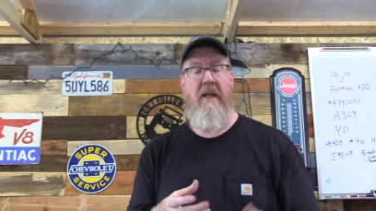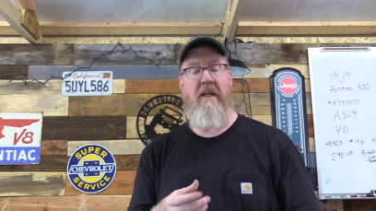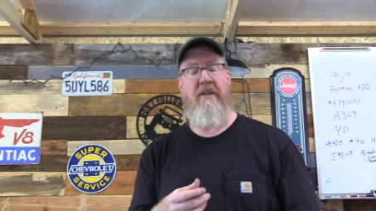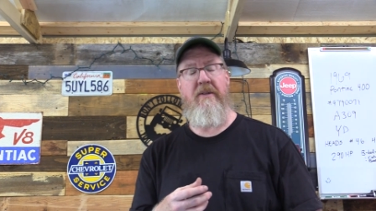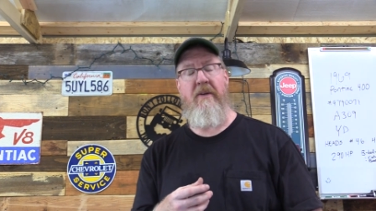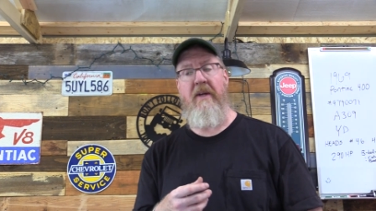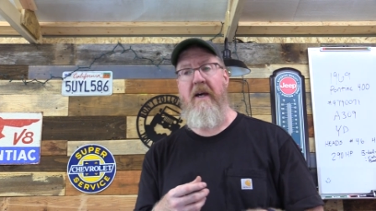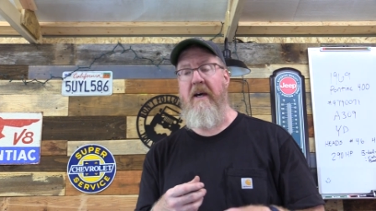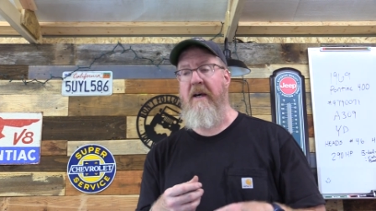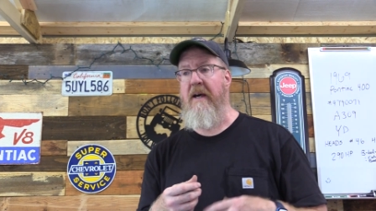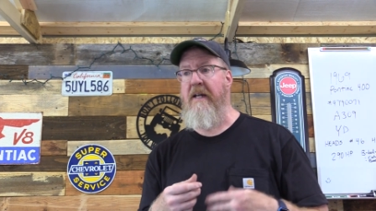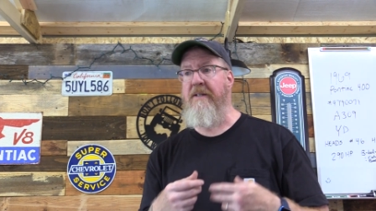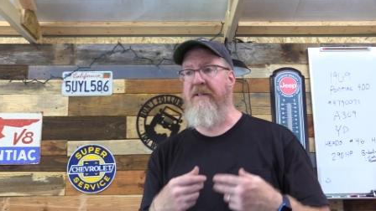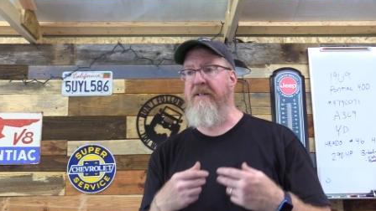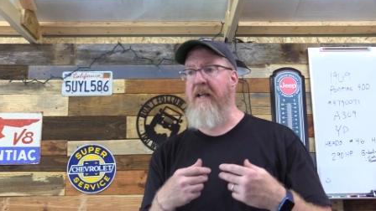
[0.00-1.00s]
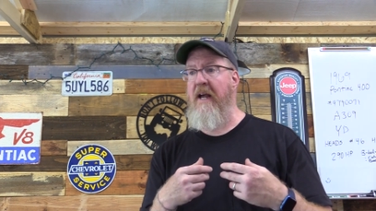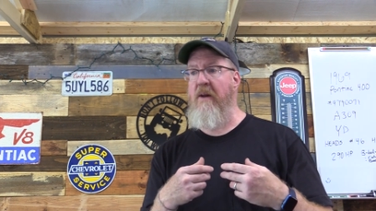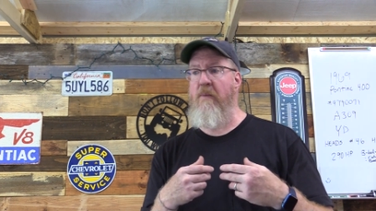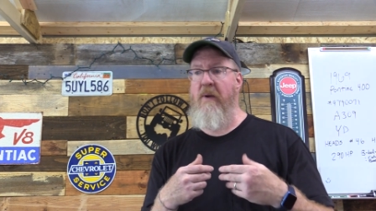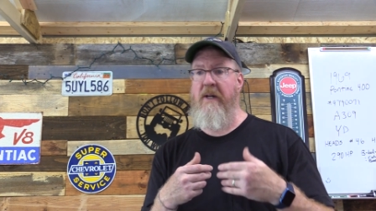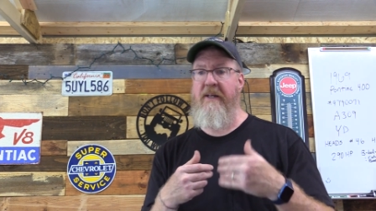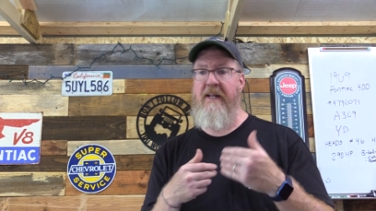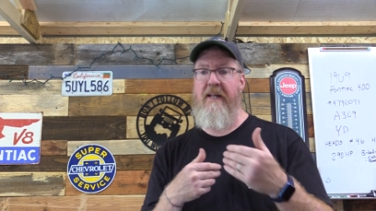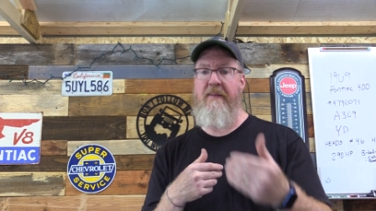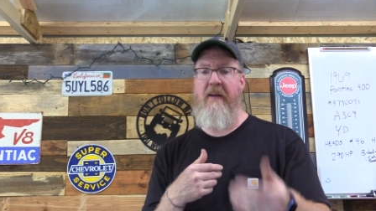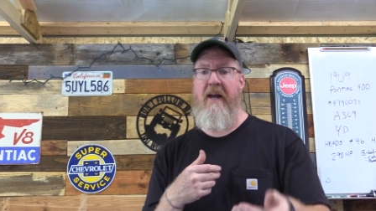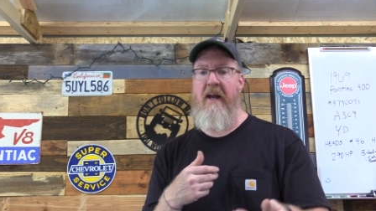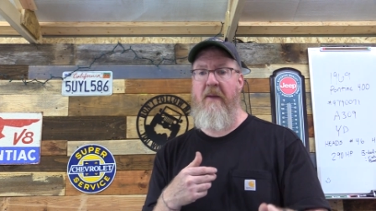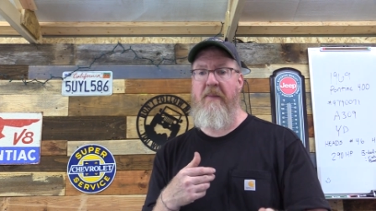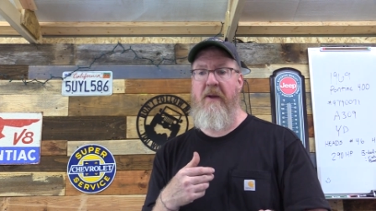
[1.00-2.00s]
So yeah, I just kind of wanted to get
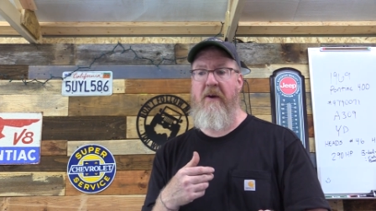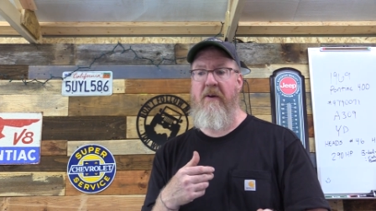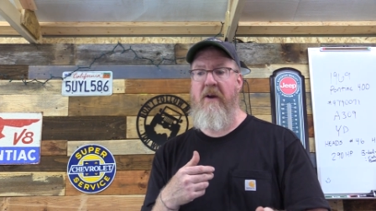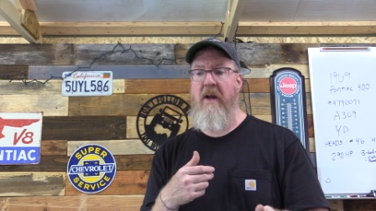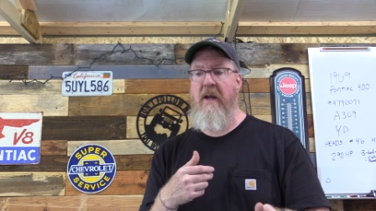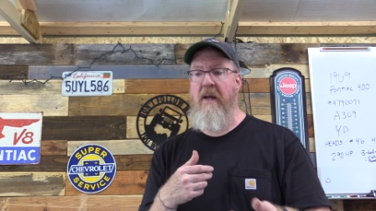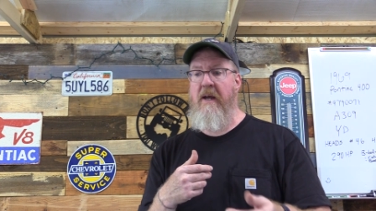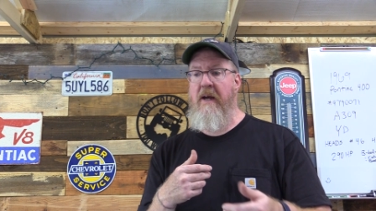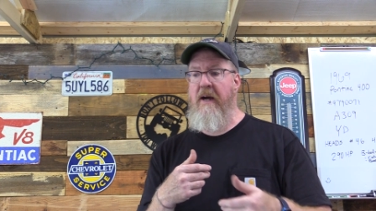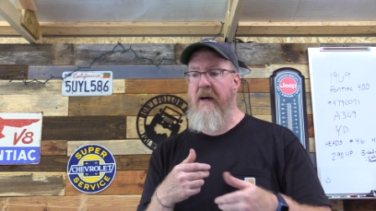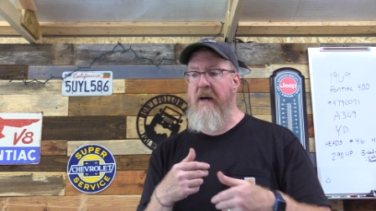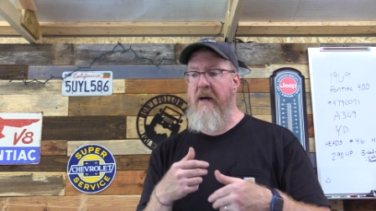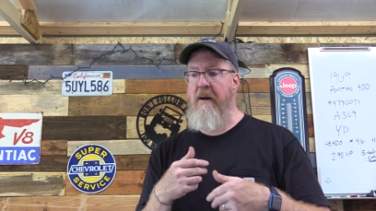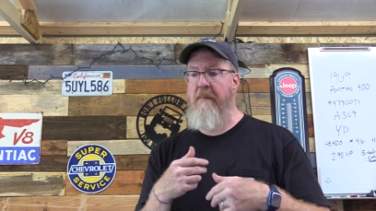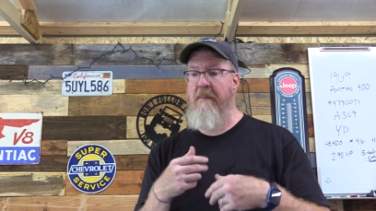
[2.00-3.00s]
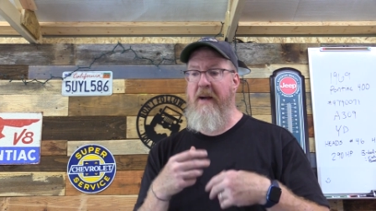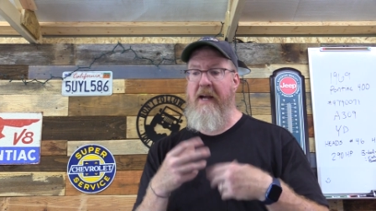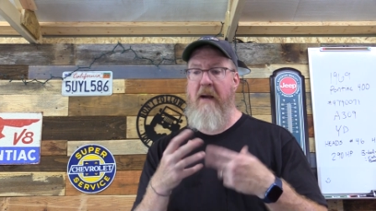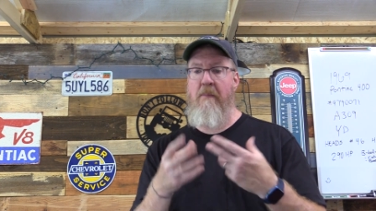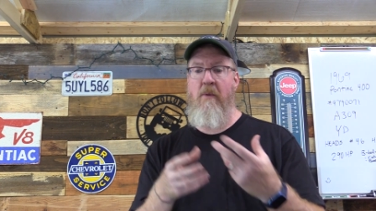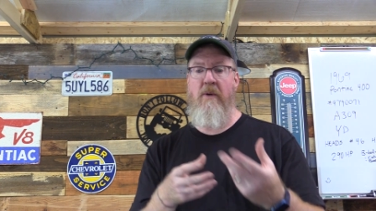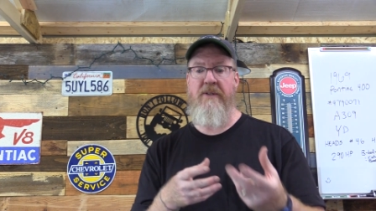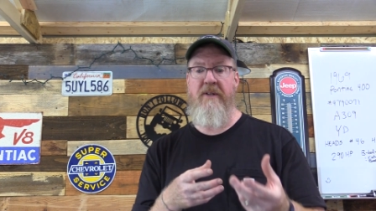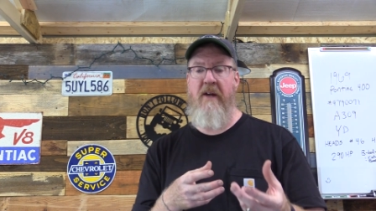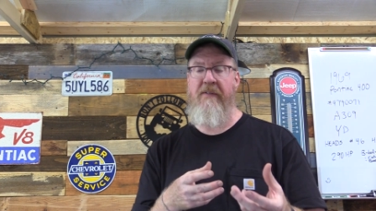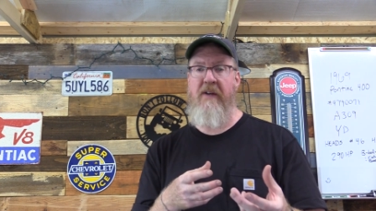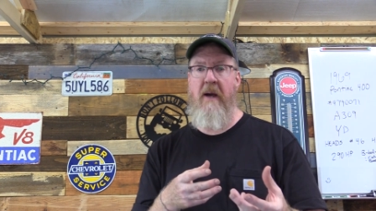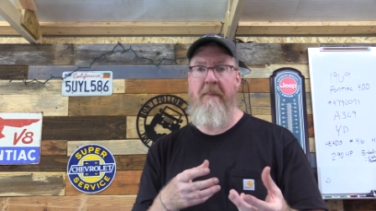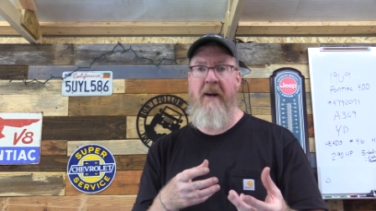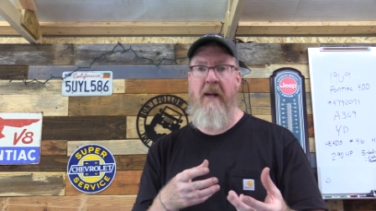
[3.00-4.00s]
that out there. Um, I got more stuff
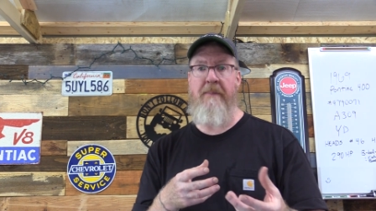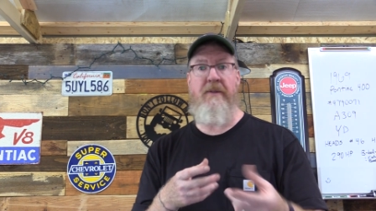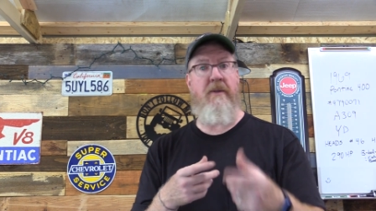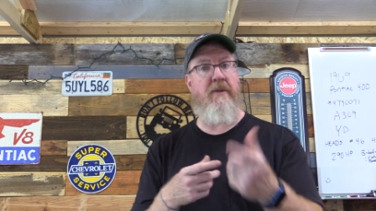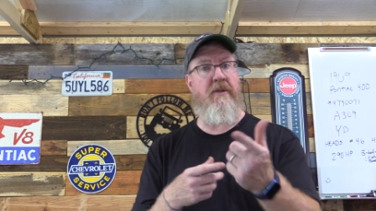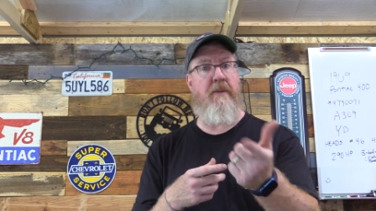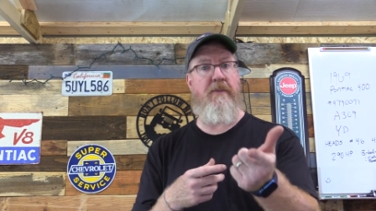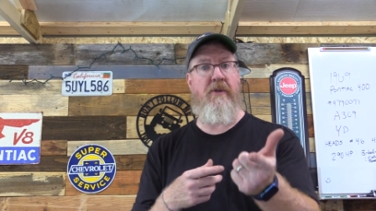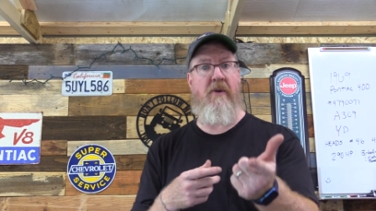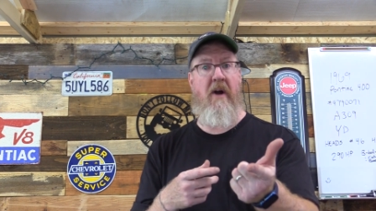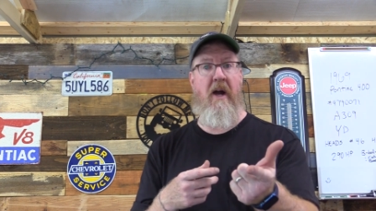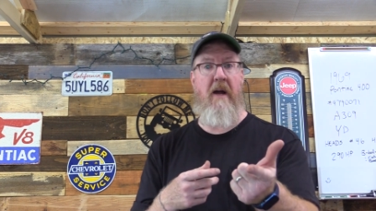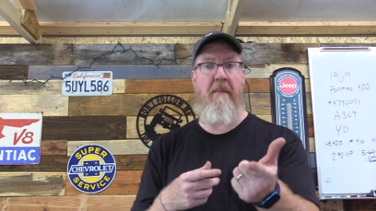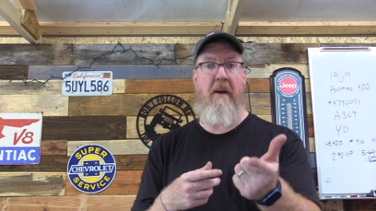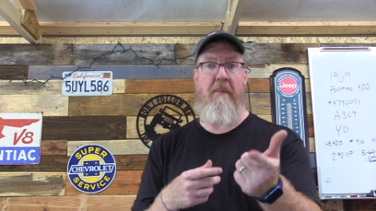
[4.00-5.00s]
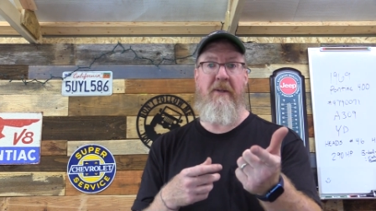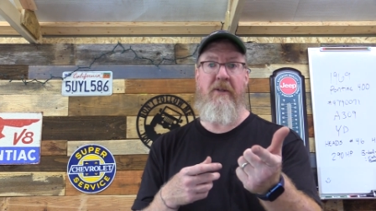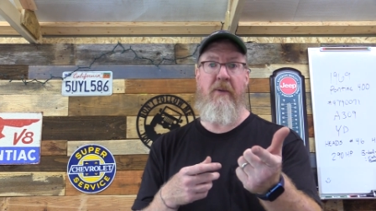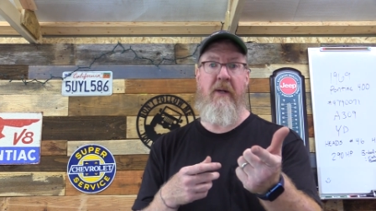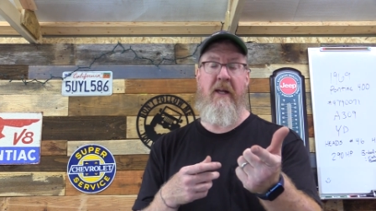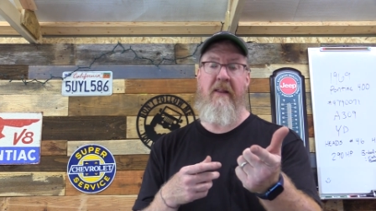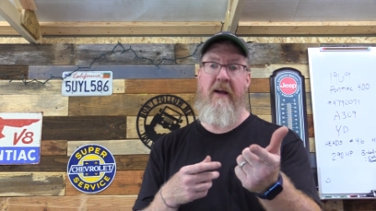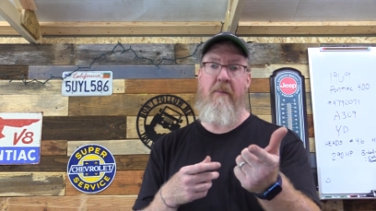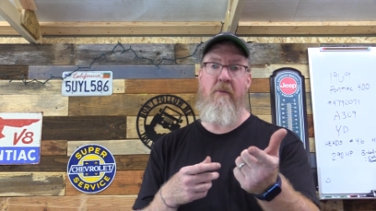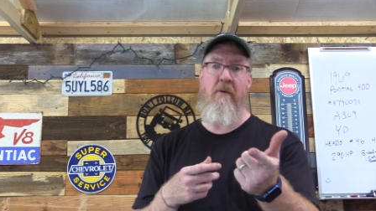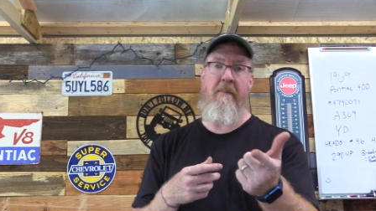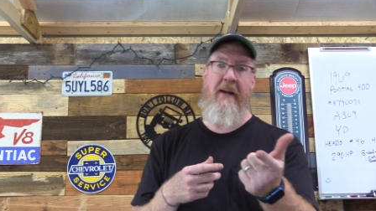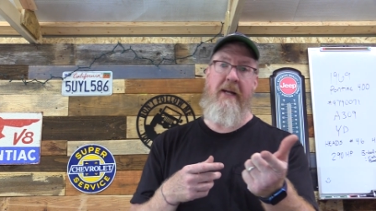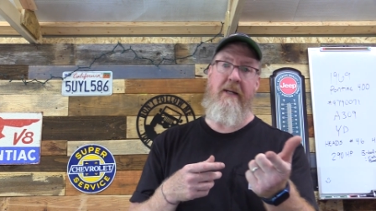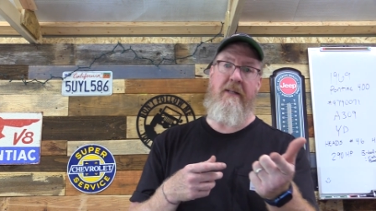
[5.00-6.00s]
coming up, so subscribe. I'll be doing a lot more
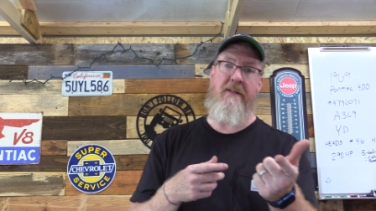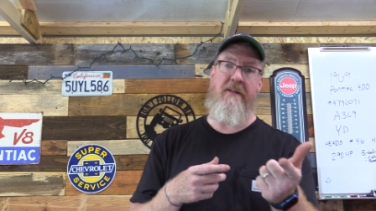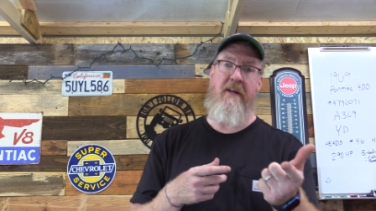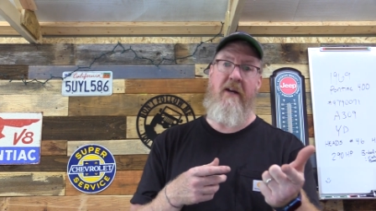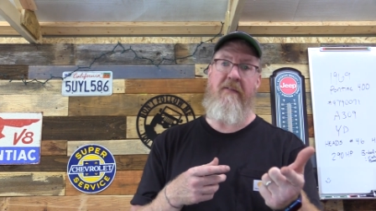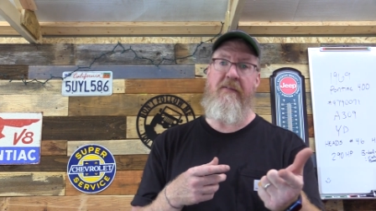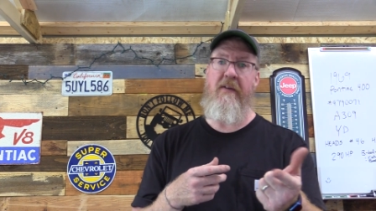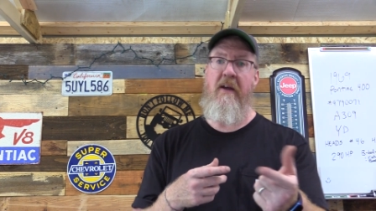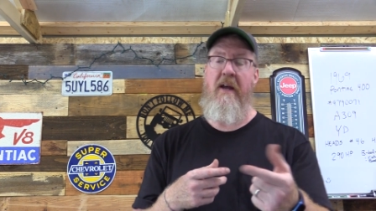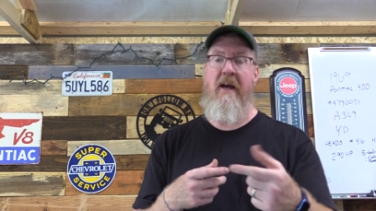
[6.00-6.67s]
maintenance stuff.